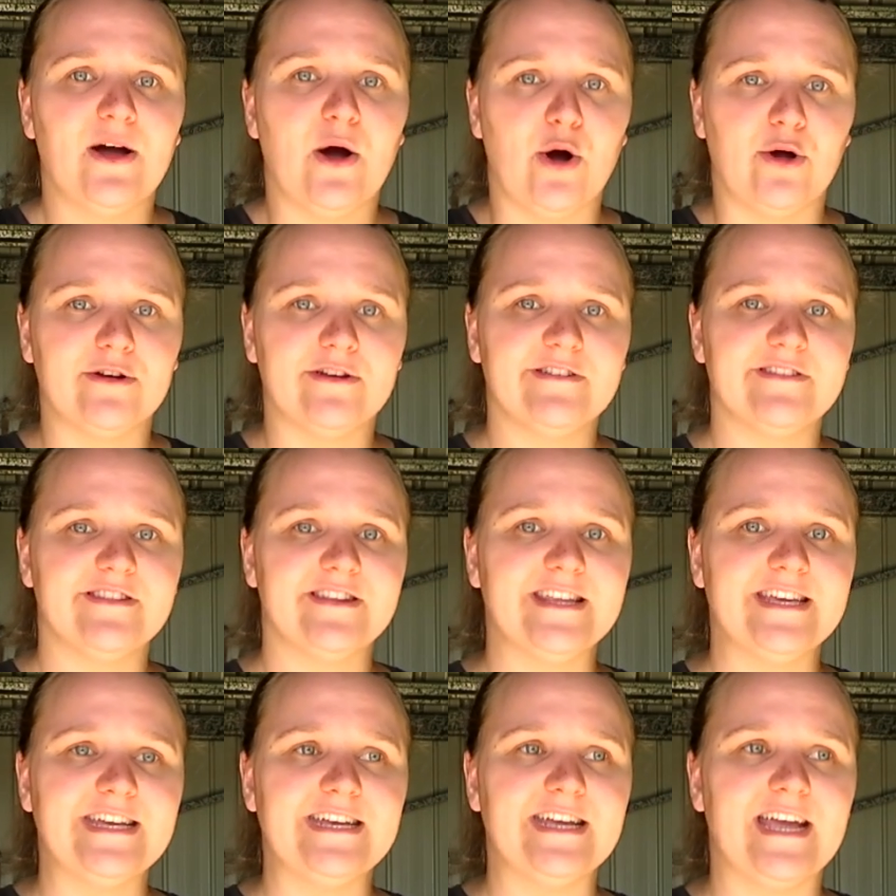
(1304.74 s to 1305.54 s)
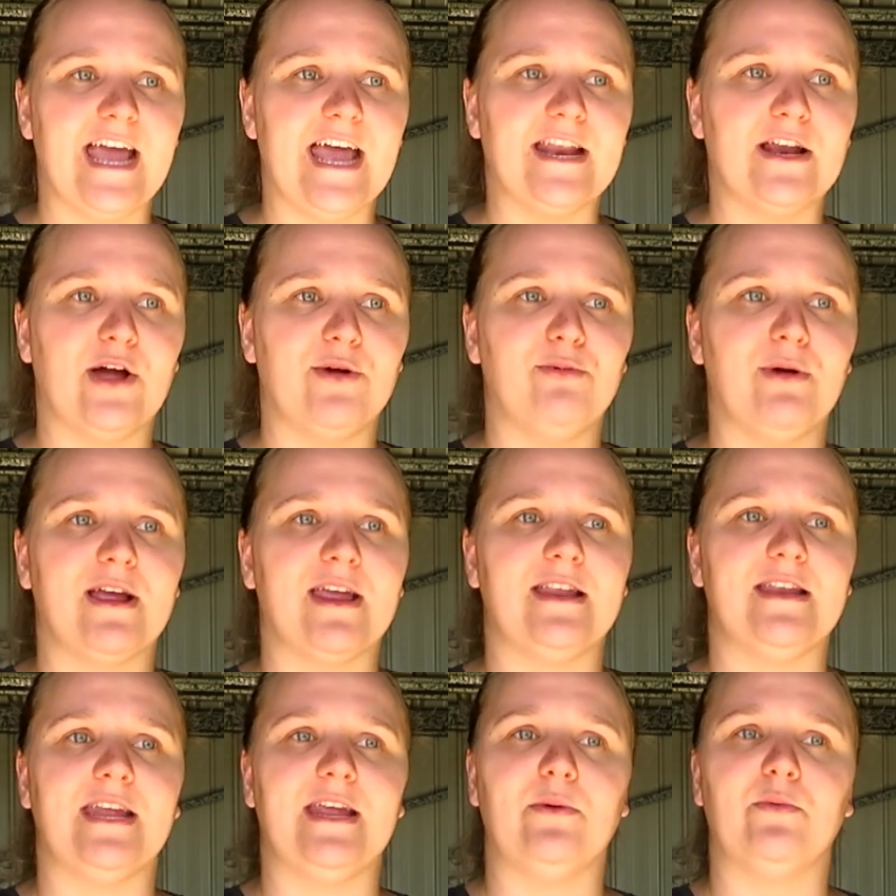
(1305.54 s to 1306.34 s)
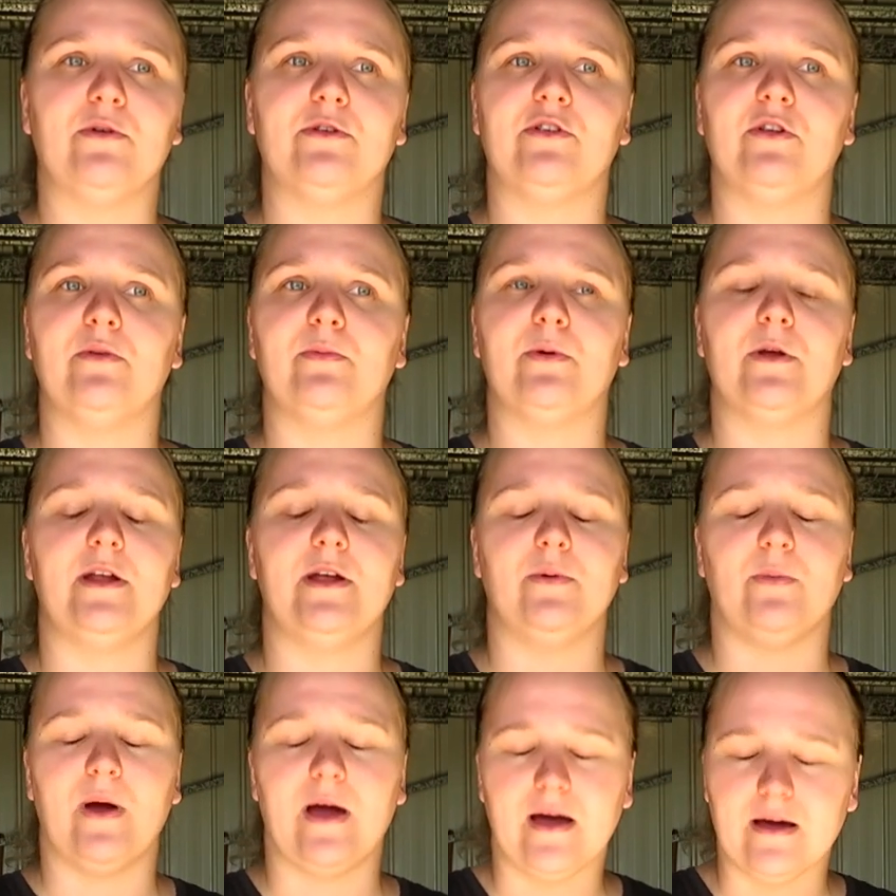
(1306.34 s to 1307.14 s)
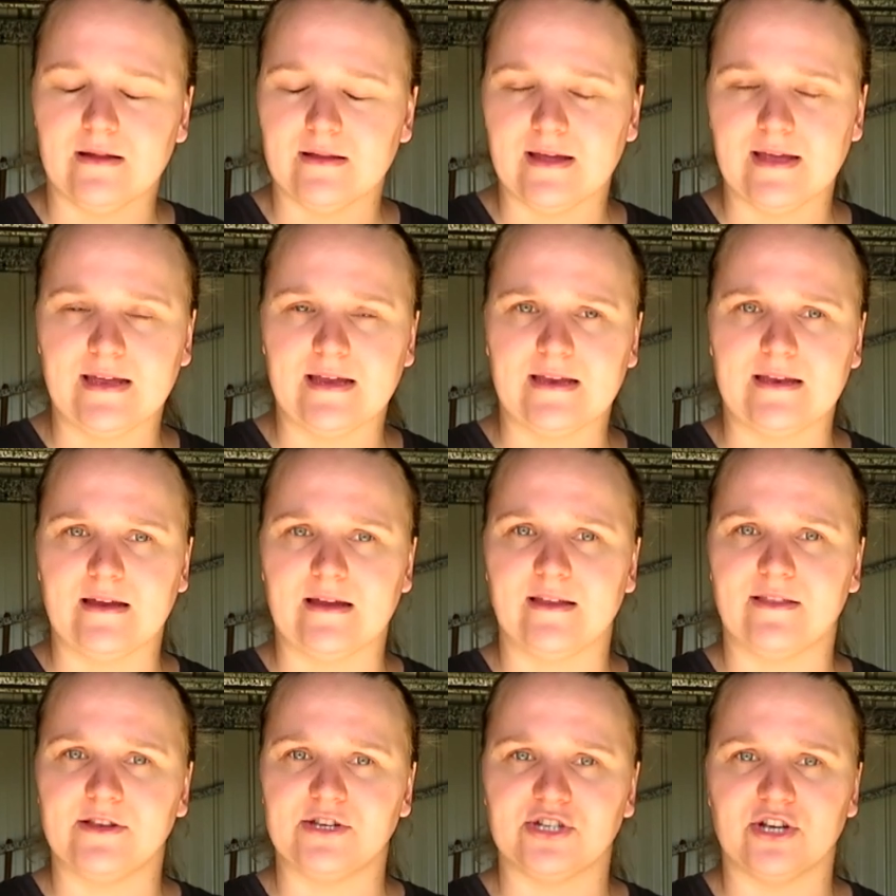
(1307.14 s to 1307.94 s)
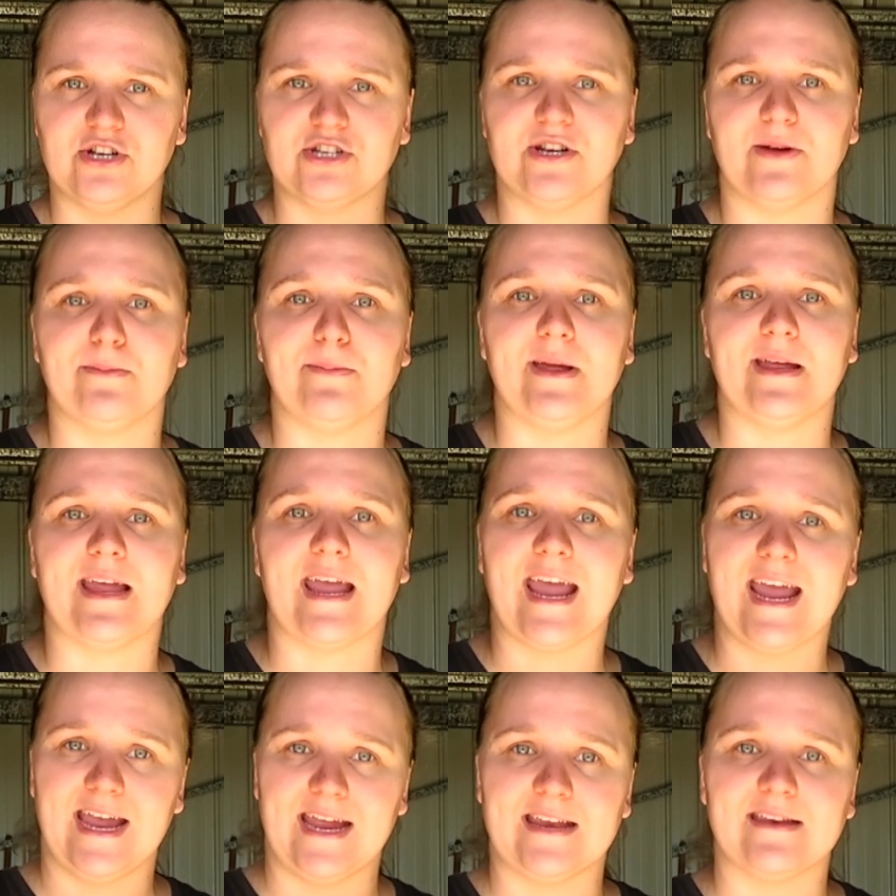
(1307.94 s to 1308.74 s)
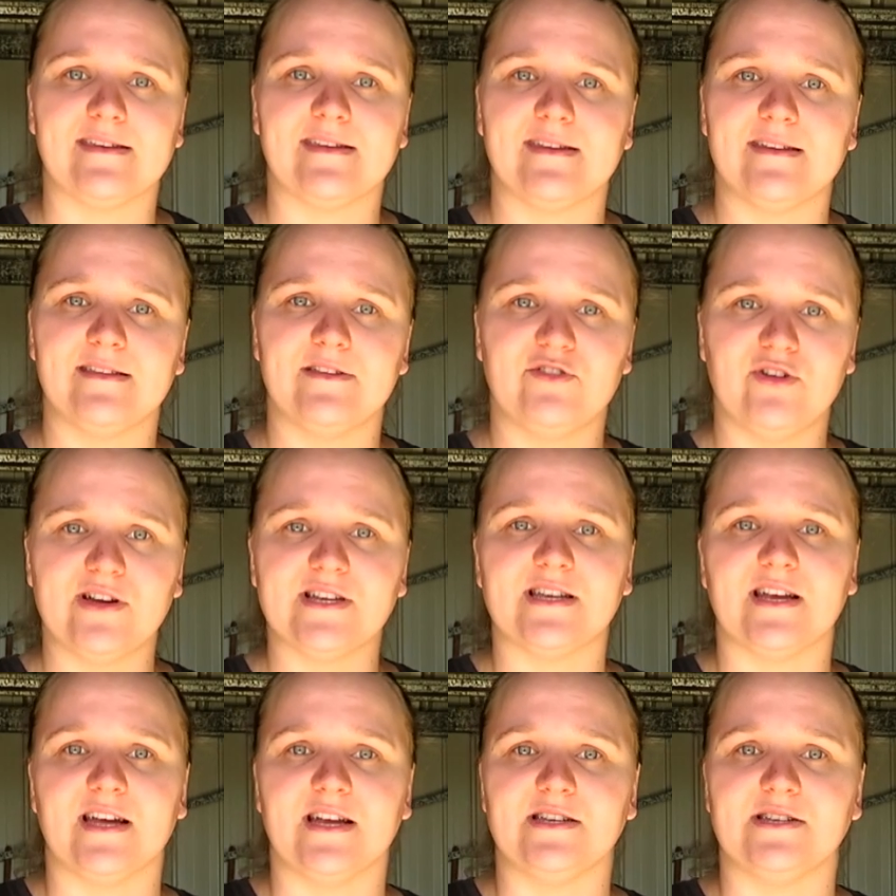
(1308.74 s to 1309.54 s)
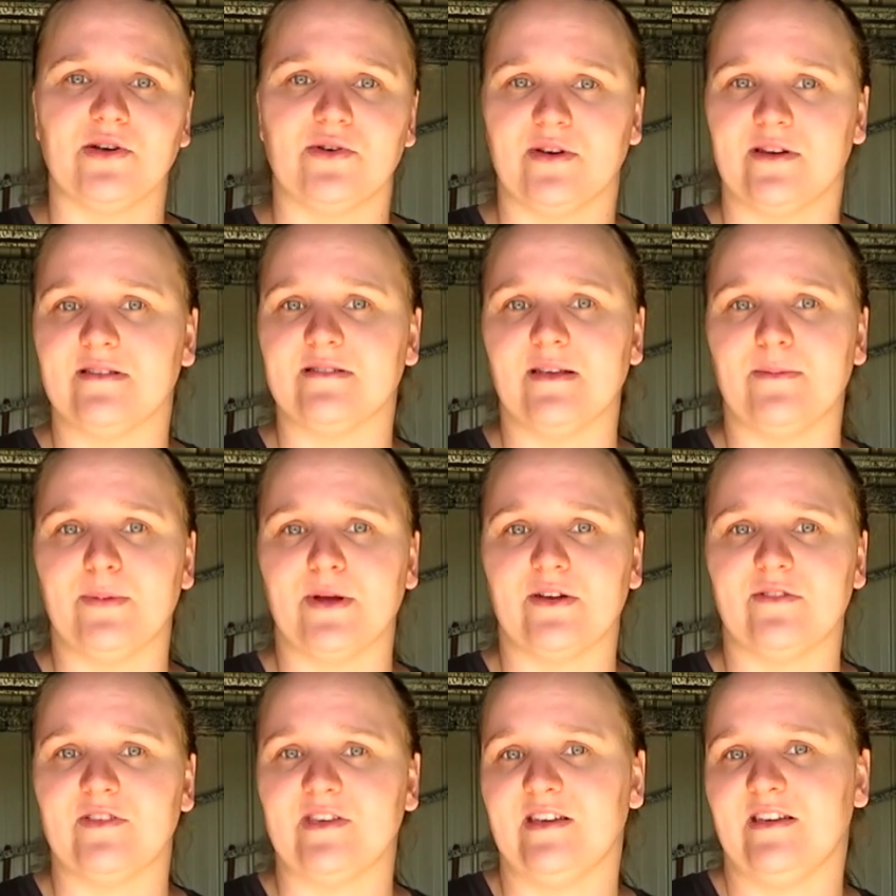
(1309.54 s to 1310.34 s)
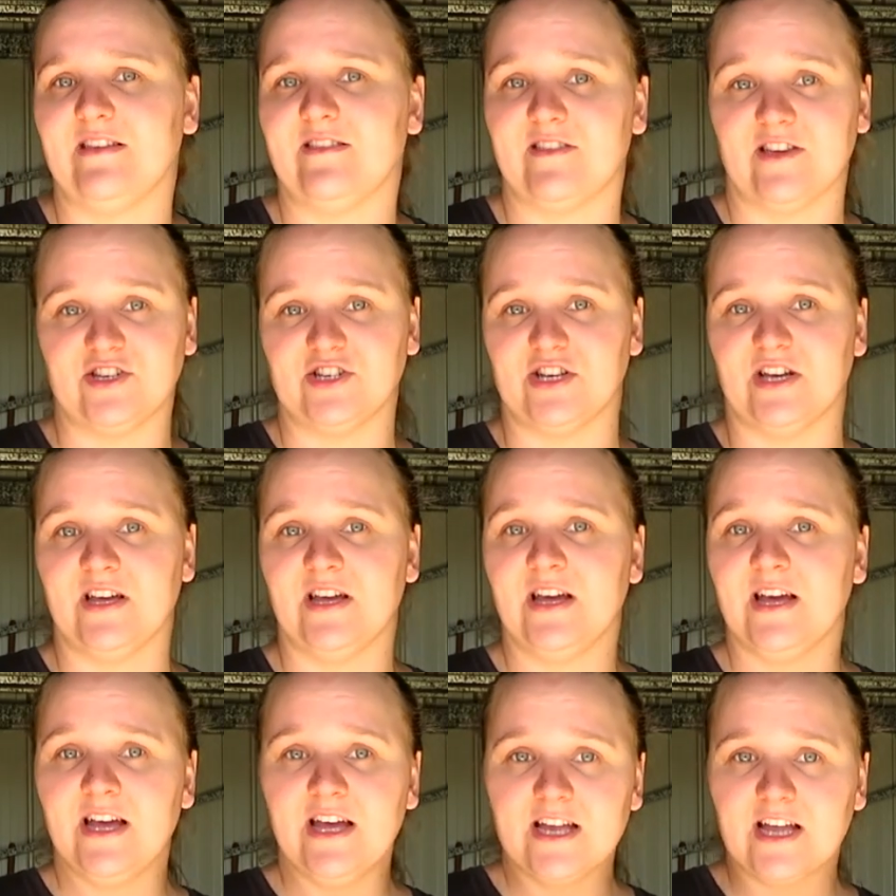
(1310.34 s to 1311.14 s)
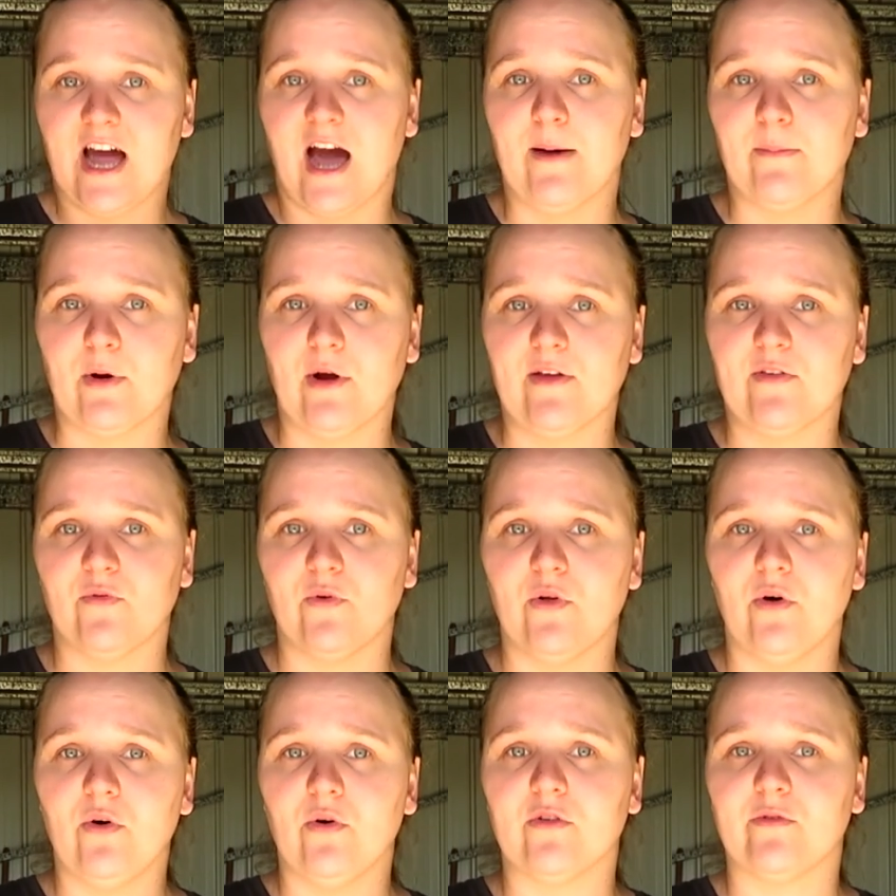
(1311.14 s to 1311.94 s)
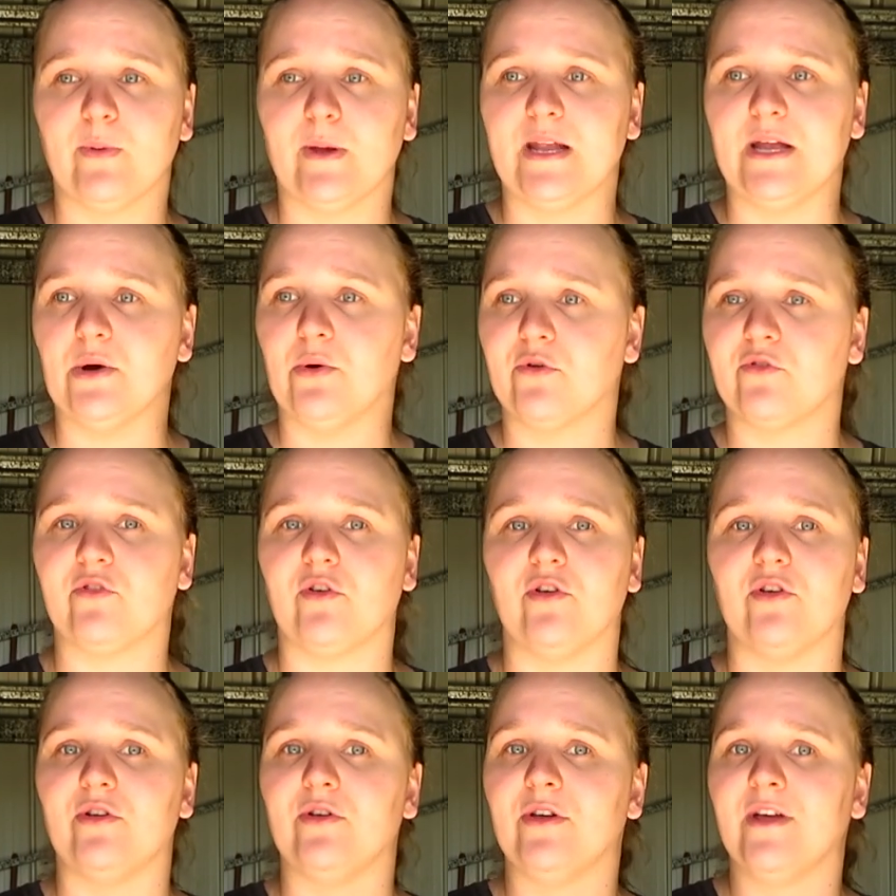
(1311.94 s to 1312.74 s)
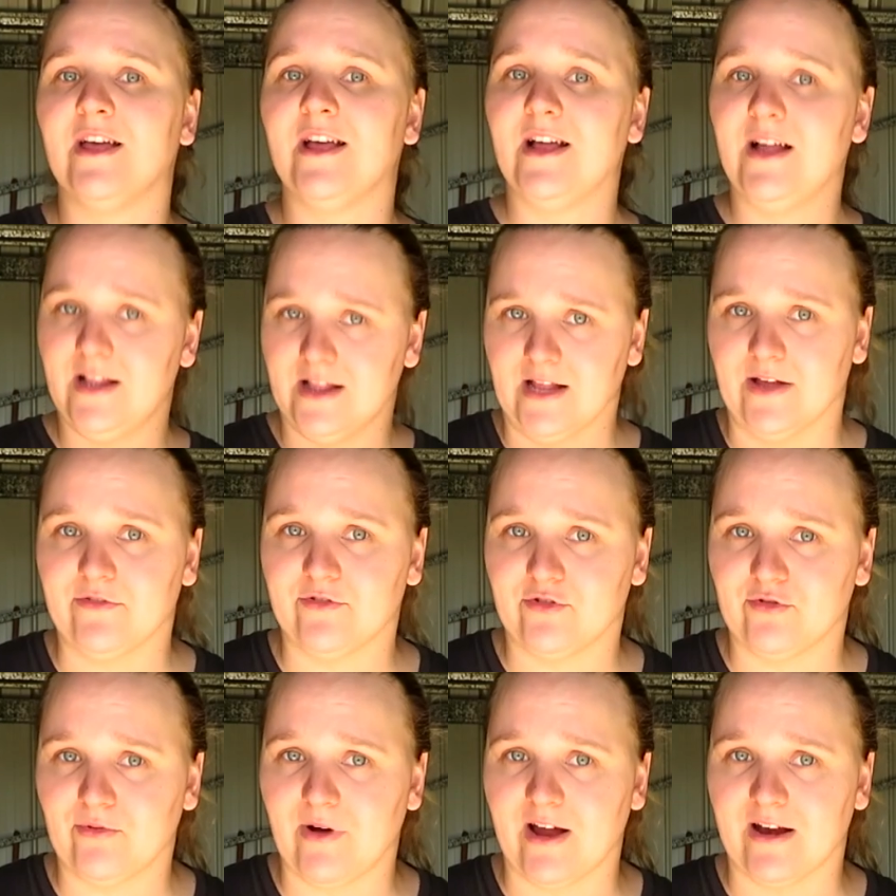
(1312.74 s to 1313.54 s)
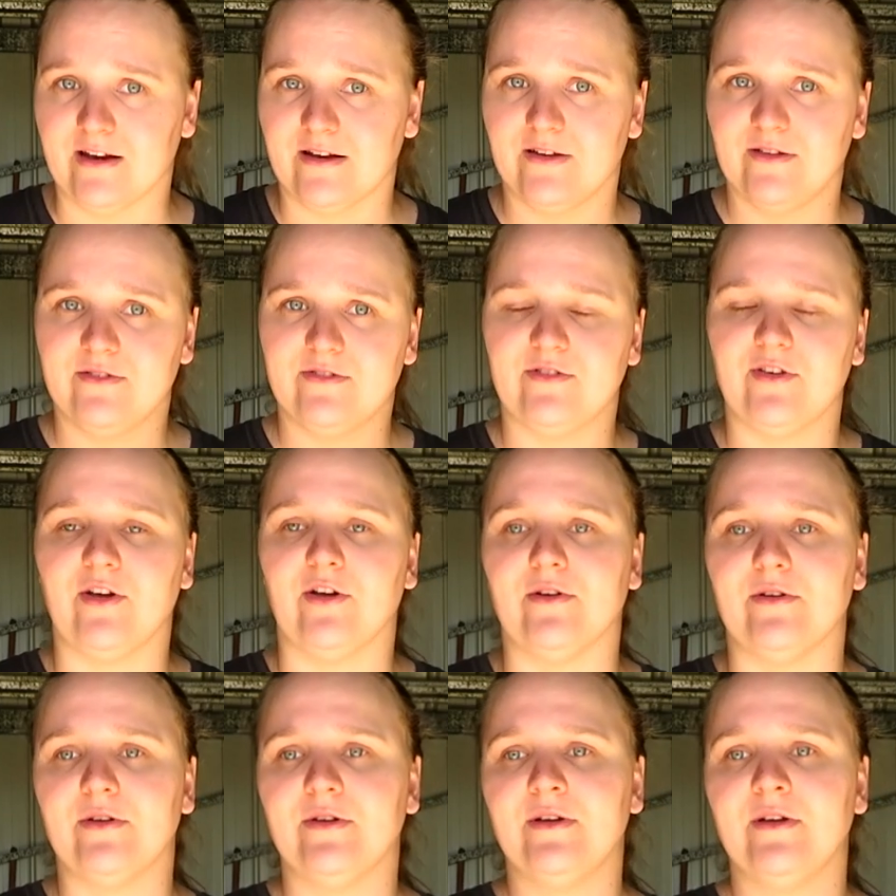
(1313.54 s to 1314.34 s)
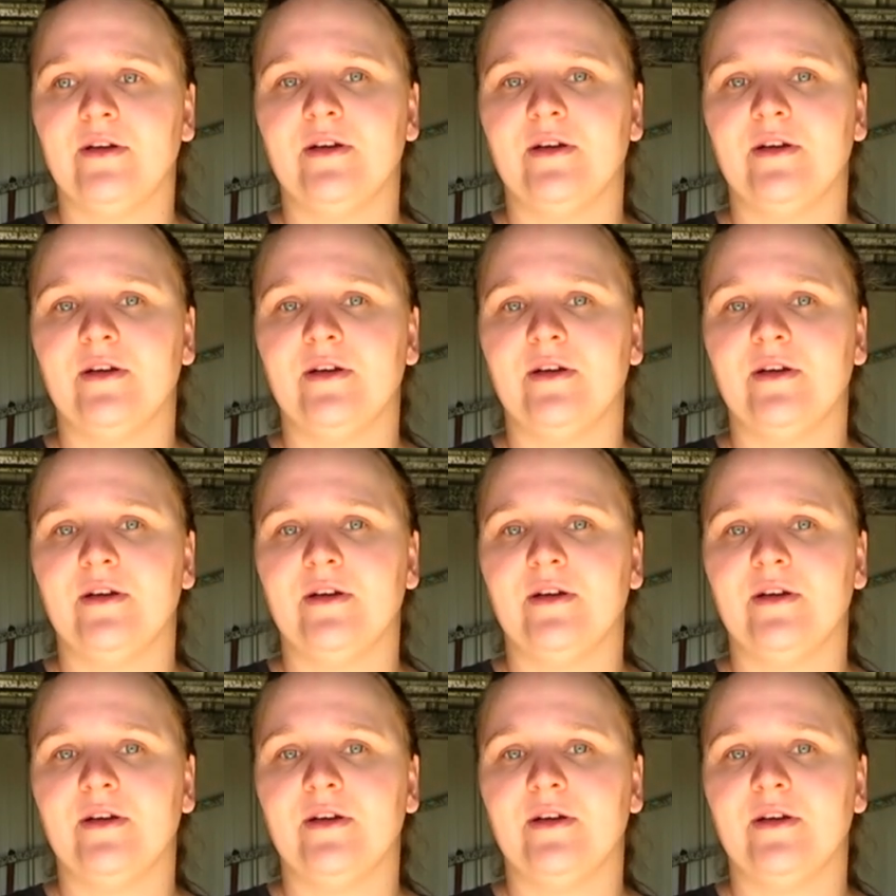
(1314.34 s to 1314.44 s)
honestly, and I reckon he would do pretty well in the show jumping and the dressage, honestly, because he is such a calm, graceful horse, but he also loves to run. So,